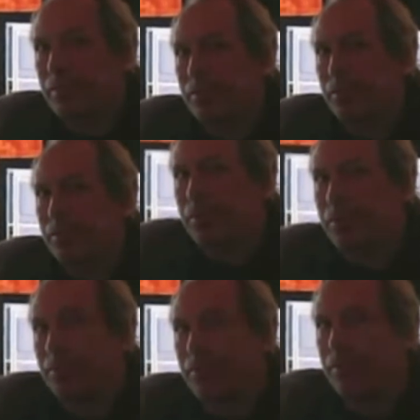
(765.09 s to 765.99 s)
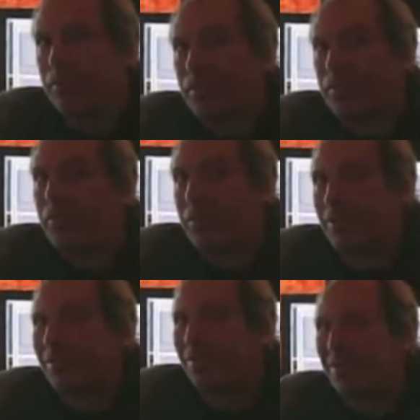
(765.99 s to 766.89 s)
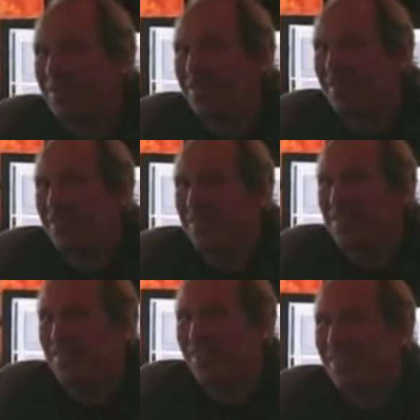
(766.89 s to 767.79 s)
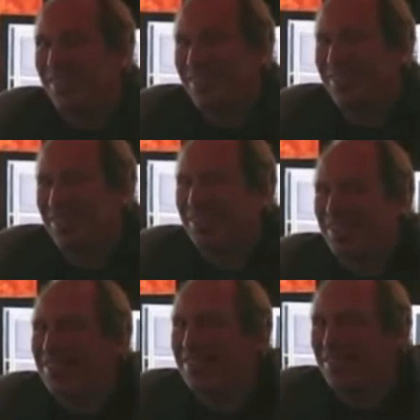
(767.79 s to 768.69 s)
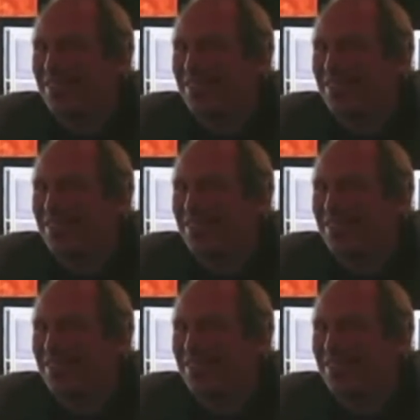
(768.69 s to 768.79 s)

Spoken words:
score at the beginning. It's very overpowering. It's very,